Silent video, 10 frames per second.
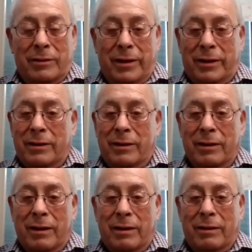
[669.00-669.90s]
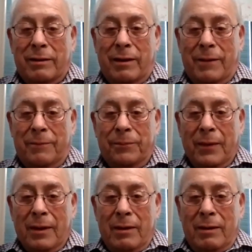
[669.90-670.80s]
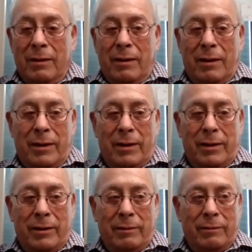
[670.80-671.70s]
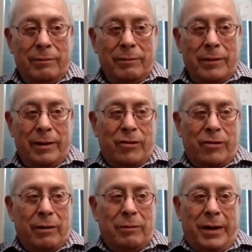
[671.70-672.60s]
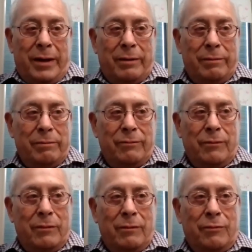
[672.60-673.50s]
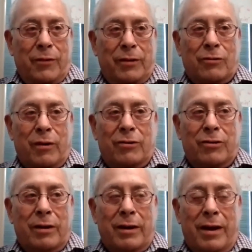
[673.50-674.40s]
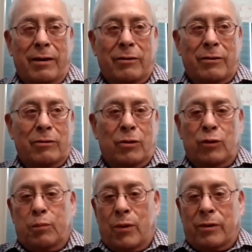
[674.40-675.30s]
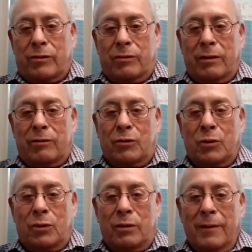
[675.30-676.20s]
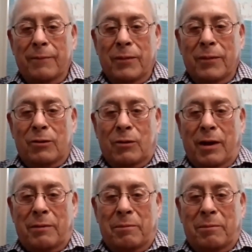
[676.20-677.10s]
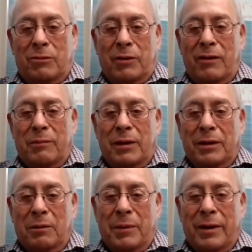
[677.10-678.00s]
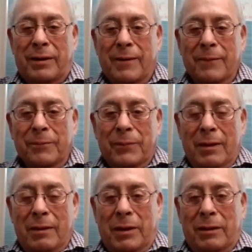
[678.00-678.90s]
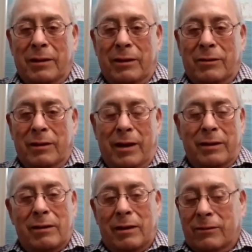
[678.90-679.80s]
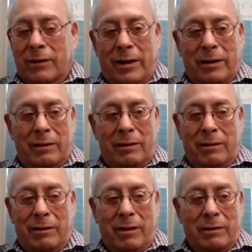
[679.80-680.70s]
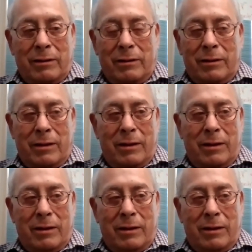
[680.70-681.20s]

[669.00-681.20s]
kid, and I channeled my frustration and anger through sports at school. So that saved me a little bit. But I decided young